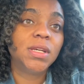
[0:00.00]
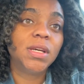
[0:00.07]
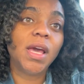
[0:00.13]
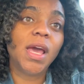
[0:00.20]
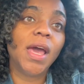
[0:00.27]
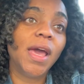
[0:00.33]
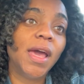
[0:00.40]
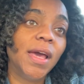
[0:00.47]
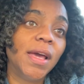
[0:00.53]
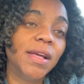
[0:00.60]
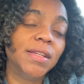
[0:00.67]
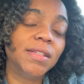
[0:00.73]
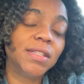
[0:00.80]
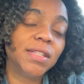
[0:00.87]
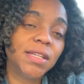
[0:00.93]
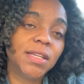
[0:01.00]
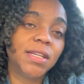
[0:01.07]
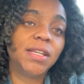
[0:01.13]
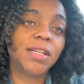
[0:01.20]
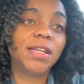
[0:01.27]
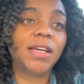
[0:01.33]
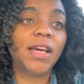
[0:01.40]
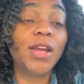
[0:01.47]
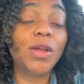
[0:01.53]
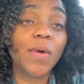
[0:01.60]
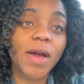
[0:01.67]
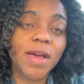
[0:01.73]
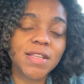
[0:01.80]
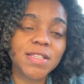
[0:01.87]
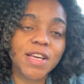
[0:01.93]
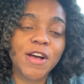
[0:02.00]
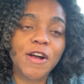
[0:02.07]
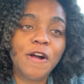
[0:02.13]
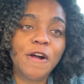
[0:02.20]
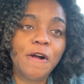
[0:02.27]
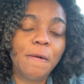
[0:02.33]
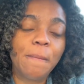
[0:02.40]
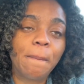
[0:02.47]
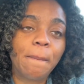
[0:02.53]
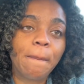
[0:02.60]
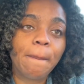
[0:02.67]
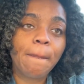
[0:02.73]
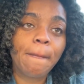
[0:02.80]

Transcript: And anyways, um,